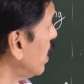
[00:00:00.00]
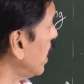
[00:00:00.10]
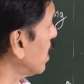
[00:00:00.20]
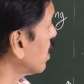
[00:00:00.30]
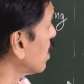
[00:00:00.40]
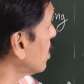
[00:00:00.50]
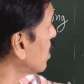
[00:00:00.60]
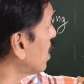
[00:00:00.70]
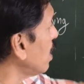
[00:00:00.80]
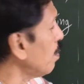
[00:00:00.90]
is
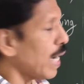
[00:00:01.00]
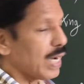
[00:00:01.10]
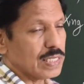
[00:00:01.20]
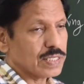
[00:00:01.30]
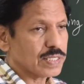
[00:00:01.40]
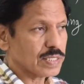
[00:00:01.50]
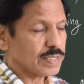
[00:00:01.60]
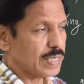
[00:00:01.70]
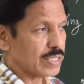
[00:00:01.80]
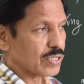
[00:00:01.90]
3 miles
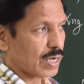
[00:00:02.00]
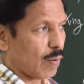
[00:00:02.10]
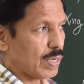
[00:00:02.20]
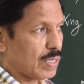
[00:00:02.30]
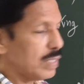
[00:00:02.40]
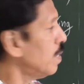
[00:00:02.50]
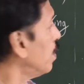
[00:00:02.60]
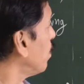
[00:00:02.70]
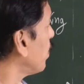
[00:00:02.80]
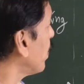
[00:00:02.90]
is traveled
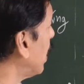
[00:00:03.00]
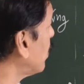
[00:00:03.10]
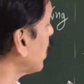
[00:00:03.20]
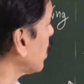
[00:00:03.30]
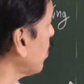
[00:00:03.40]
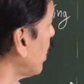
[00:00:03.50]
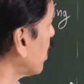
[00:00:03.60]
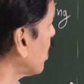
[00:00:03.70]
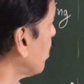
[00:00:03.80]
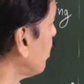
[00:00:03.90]
in 6 minutes.